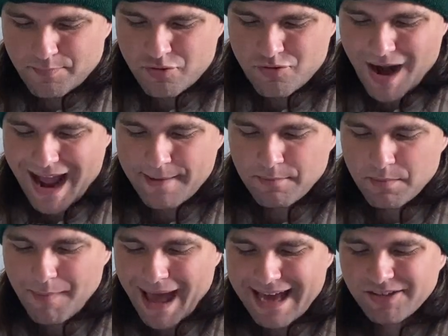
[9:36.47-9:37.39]

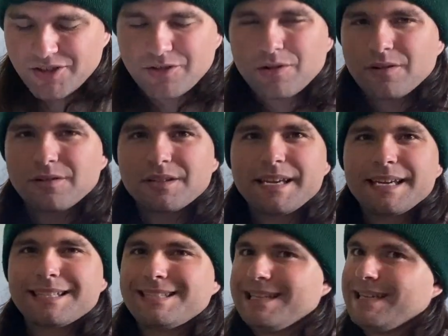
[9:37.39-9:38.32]
Prime Matter
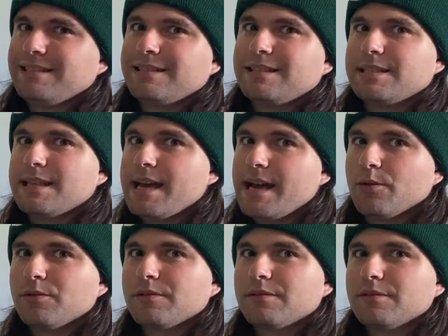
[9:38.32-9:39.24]
exists now.